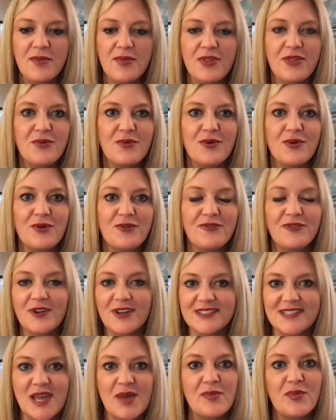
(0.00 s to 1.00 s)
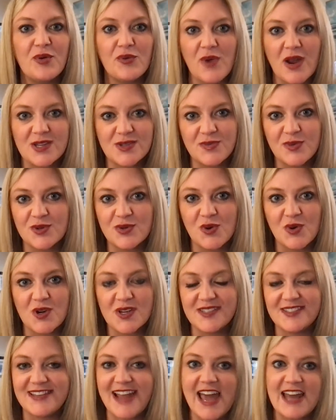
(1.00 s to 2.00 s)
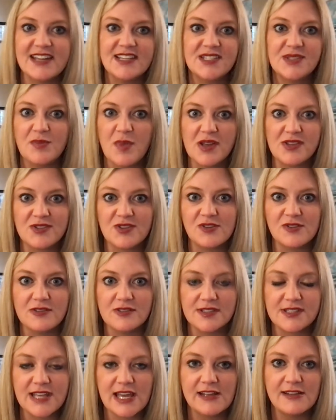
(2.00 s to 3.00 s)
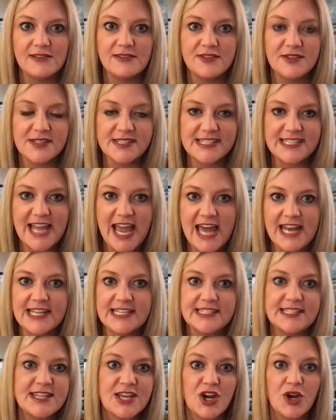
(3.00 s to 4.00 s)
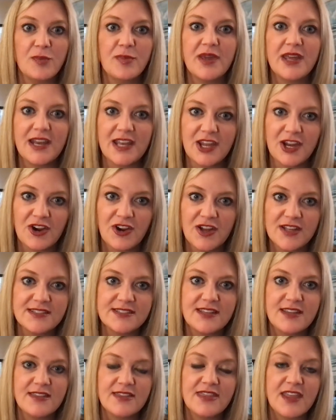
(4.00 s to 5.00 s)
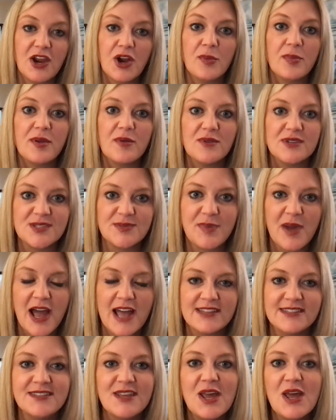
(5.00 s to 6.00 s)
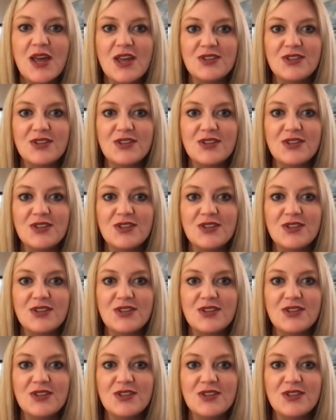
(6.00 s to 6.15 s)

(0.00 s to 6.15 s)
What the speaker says: through, for example, respiratory status, musculoskeletal status, therapy adherence, and therapy response.